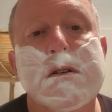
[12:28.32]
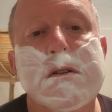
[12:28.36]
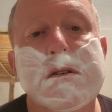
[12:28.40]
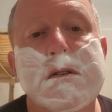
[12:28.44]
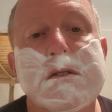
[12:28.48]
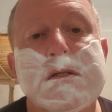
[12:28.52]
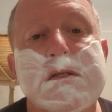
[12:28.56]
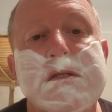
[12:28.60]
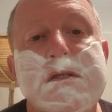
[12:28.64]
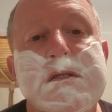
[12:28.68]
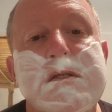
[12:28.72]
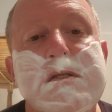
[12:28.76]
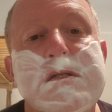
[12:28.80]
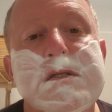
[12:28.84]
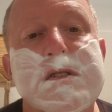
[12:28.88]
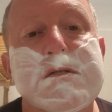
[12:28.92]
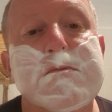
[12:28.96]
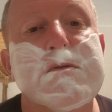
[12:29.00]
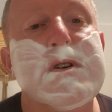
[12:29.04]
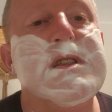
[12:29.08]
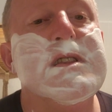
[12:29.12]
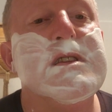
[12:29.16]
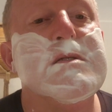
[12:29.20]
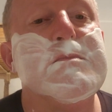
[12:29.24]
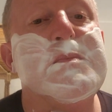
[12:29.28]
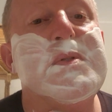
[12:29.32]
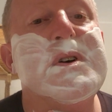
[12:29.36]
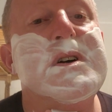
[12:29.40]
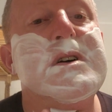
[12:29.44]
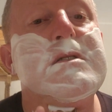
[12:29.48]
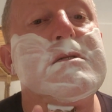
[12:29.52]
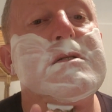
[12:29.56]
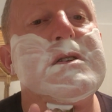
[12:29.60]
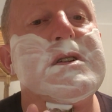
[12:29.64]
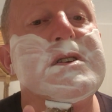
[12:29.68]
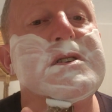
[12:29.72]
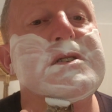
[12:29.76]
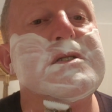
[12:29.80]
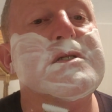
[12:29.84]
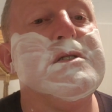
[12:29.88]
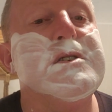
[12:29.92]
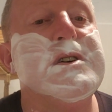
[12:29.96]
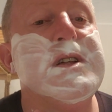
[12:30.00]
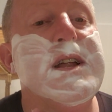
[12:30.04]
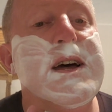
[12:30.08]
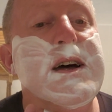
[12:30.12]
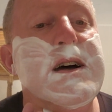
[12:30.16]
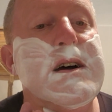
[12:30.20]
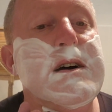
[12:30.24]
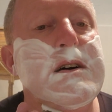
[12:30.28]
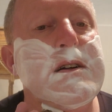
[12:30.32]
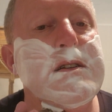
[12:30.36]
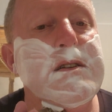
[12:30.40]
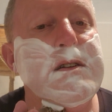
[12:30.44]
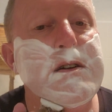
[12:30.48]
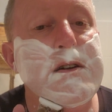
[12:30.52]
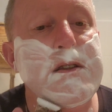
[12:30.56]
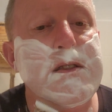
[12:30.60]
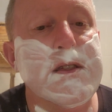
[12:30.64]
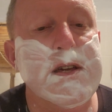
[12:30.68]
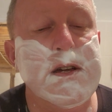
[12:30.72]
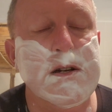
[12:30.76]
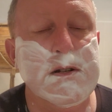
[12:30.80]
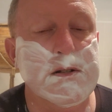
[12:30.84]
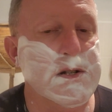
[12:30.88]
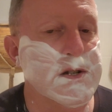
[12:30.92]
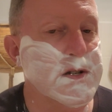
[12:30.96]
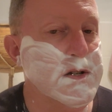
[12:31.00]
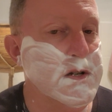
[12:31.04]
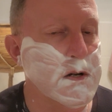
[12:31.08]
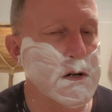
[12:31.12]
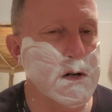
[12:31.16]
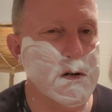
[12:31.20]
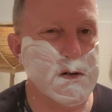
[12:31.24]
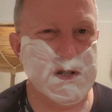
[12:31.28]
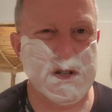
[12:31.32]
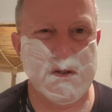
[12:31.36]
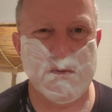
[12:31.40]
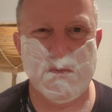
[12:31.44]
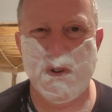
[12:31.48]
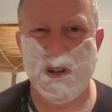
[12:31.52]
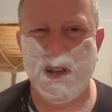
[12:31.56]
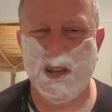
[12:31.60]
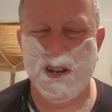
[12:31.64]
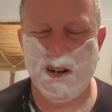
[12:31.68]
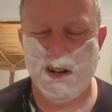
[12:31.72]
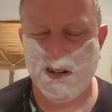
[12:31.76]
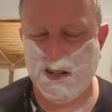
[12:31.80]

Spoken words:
As soon as it went to penalty shootout, I knew the English girls would win.